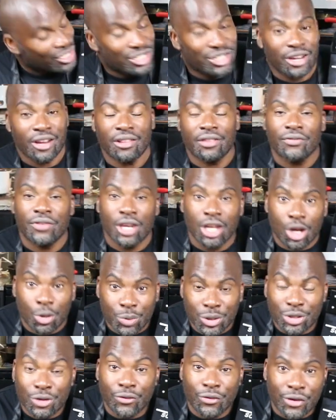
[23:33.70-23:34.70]
Share the video
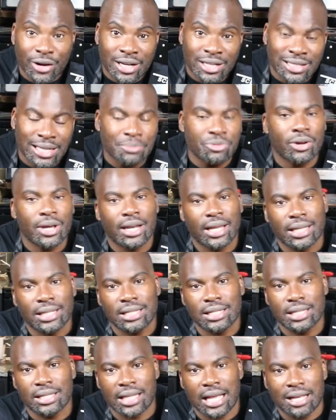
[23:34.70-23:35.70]
with your friends. I'm trying to get to
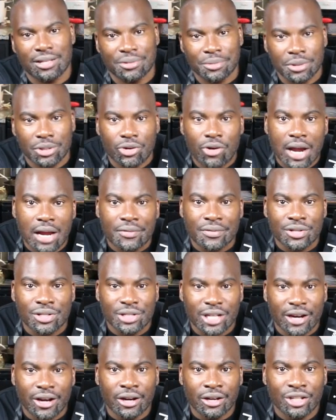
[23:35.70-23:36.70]
10,000 subscribers.
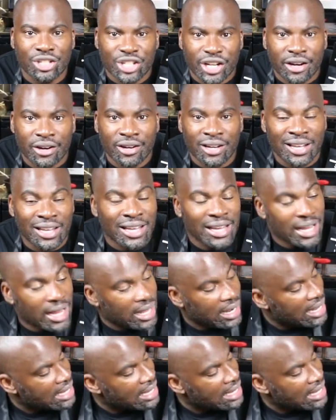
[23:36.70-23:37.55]
Share. And